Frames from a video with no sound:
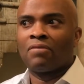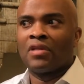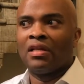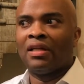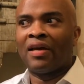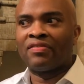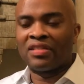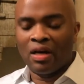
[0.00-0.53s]

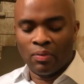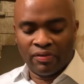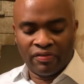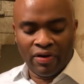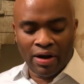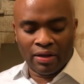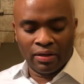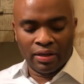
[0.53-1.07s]
Lifestyle with
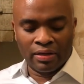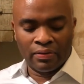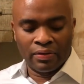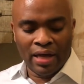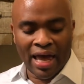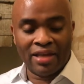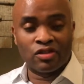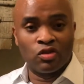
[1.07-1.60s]
Franklin
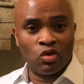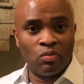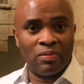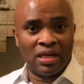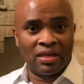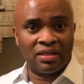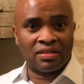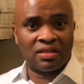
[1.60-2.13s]
has new
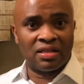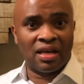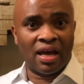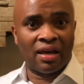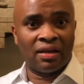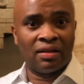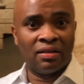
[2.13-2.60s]
meaning today.